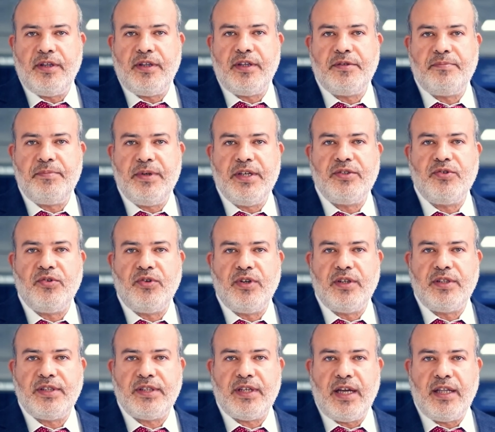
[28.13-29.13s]
It is based
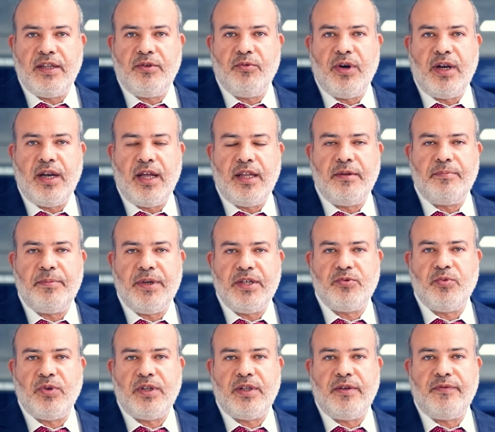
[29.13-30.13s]
on a schedule and
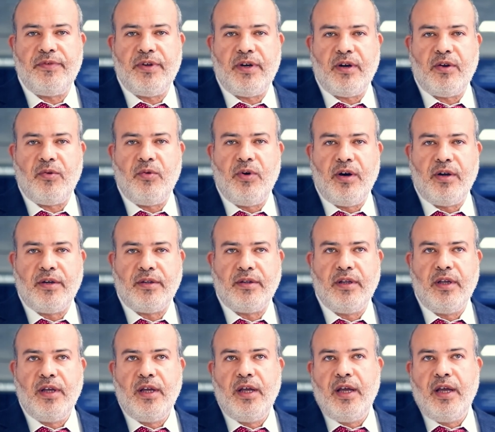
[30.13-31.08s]
based whatever required